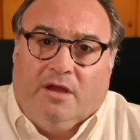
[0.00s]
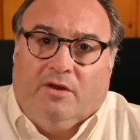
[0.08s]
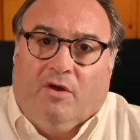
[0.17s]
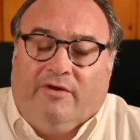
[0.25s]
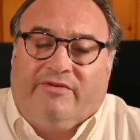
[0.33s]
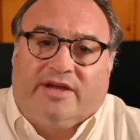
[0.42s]

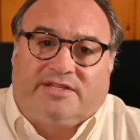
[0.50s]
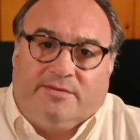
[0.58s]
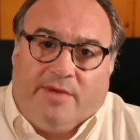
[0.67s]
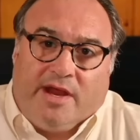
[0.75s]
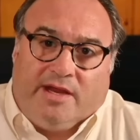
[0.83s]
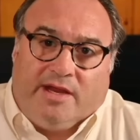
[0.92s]
and
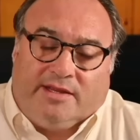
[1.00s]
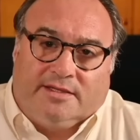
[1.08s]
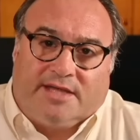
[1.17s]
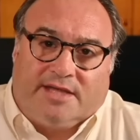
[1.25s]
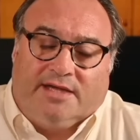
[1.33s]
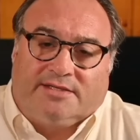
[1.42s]
overestimating
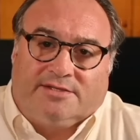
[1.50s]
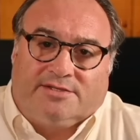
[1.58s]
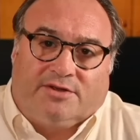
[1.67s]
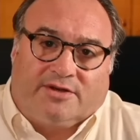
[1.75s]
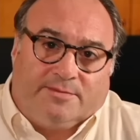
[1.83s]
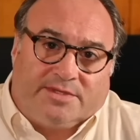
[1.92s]
the size
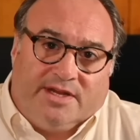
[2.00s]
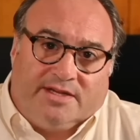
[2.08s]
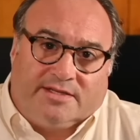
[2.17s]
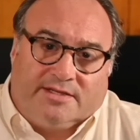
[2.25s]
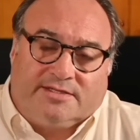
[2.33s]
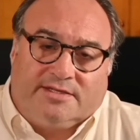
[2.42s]
and
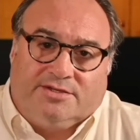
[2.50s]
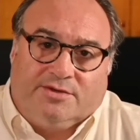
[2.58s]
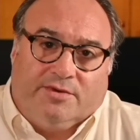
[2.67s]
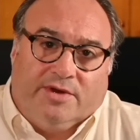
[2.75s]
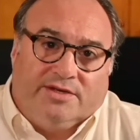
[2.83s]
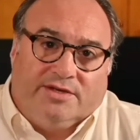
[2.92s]
circumstance of the
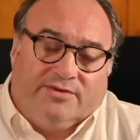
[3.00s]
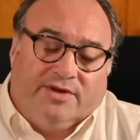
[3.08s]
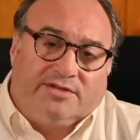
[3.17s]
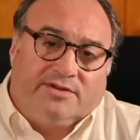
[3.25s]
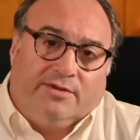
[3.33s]
situation, right?